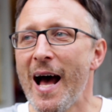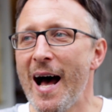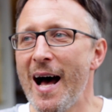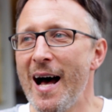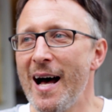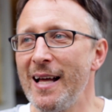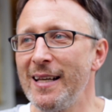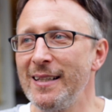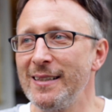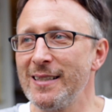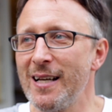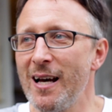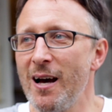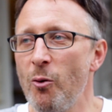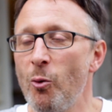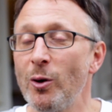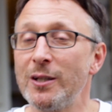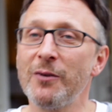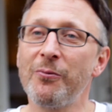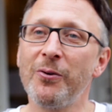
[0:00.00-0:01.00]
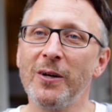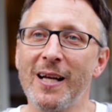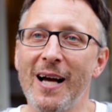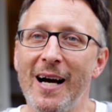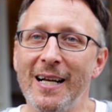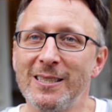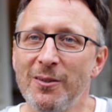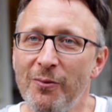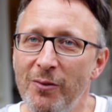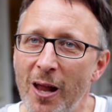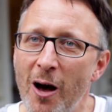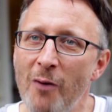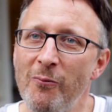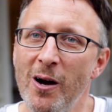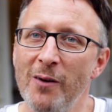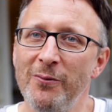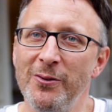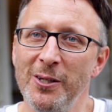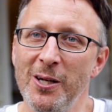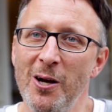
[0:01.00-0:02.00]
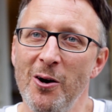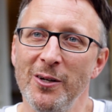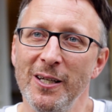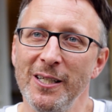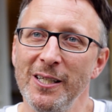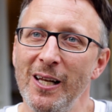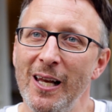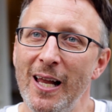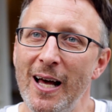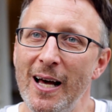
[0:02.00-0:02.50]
And what different kinds of love have you known in your